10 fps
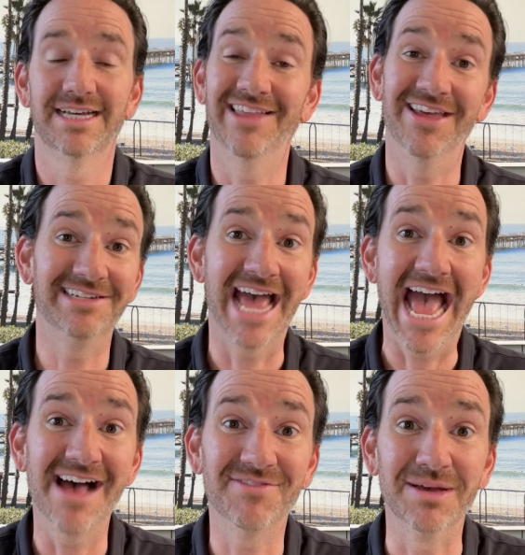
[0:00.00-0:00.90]
and then to
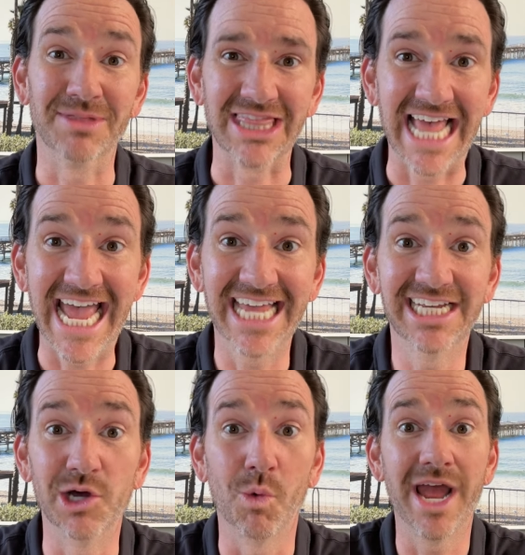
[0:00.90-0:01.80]
have them land
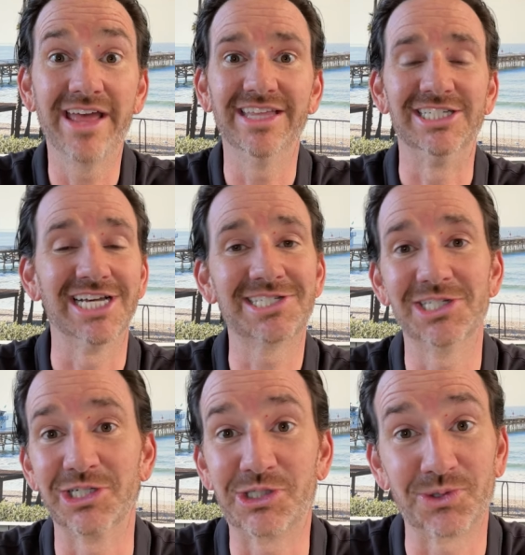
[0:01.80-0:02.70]
in a way that doesn't
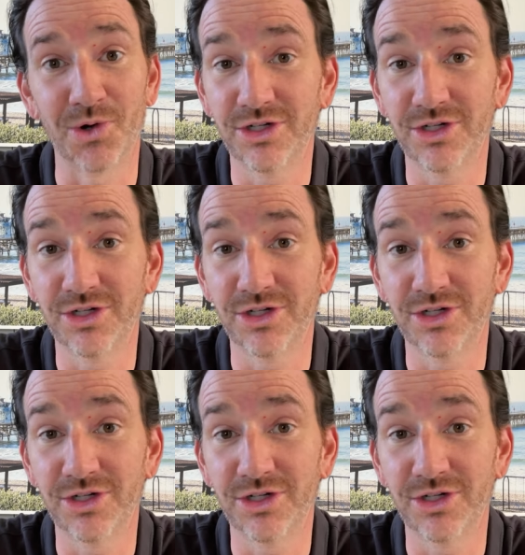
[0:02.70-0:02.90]
destroy